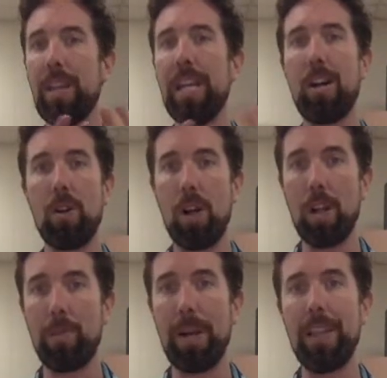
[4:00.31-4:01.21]
the alcohol
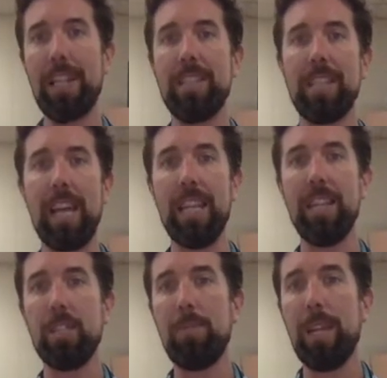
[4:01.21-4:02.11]
around the inside of the
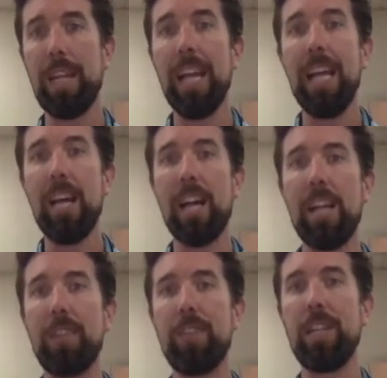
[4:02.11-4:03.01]
instrument,
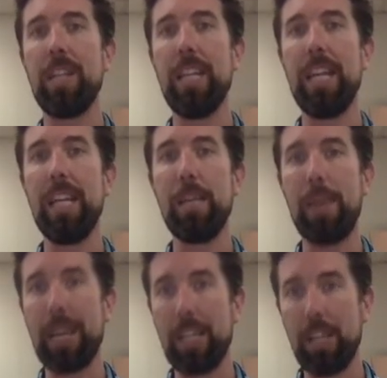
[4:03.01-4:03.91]
enough to clean the
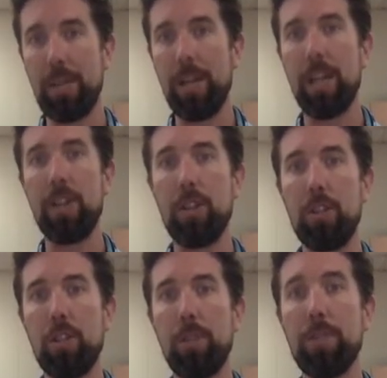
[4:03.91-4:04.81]
bacteria, the
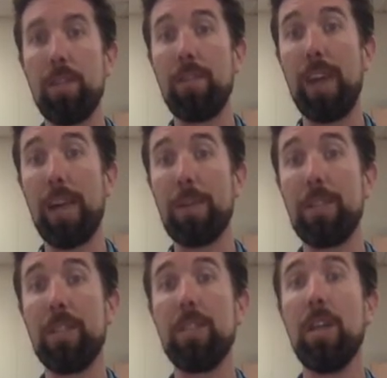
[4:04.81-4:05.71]
germs, the
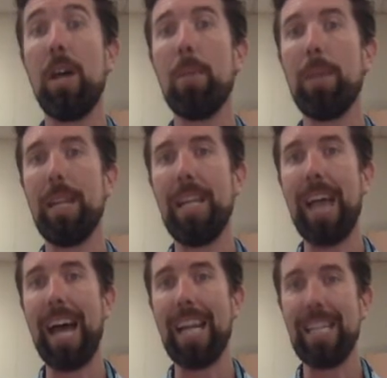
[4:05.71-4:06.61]
viruses, but
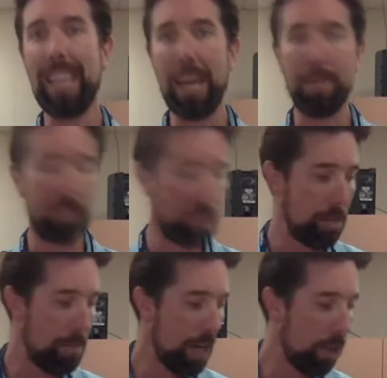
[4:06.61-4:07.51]
not damage the
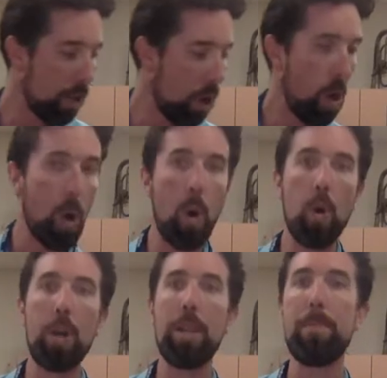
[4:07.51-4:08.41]
metal
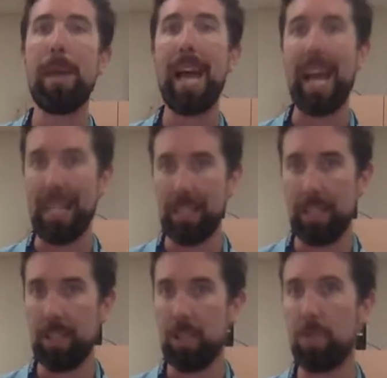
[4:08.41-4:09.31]
or the pads.
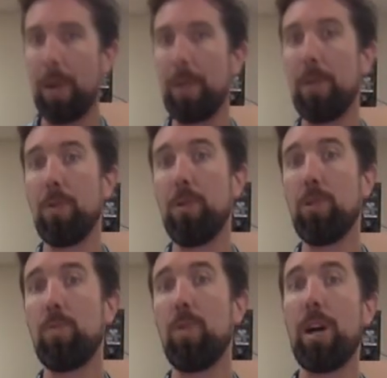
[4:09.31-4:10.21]
This is why we don't
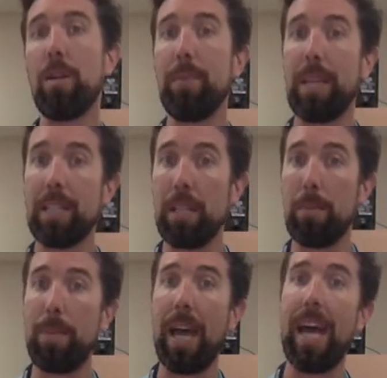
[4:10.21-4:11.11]
use water, because the
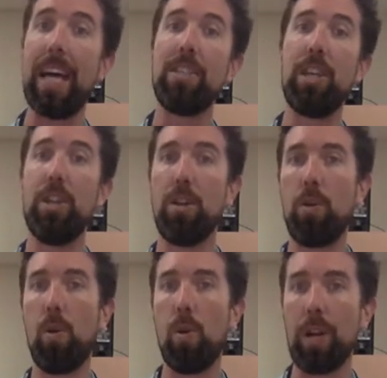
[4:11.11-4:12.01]
pads and the
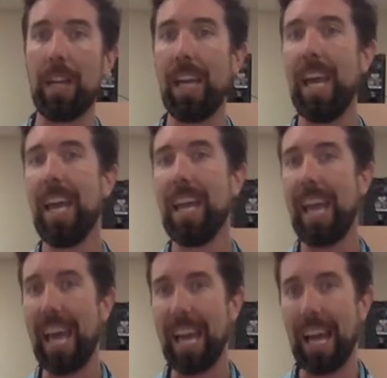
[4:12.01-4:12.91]
cork
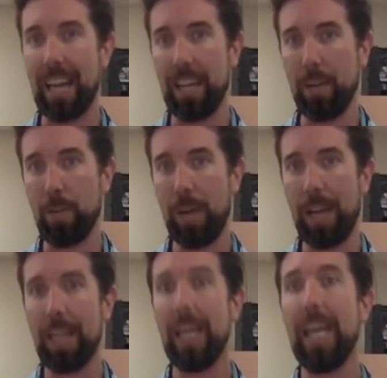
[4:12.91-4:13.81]
cannot get
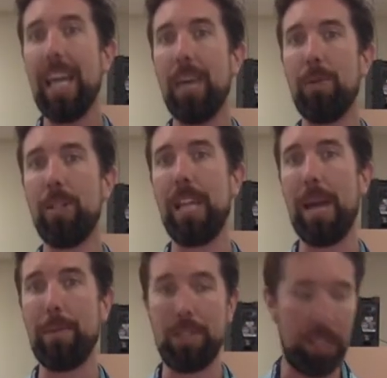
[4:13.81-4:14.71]
wet. It will
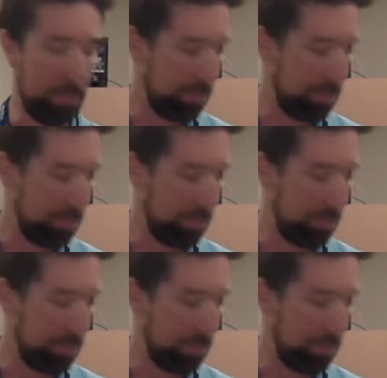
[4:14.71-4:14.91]
damage them.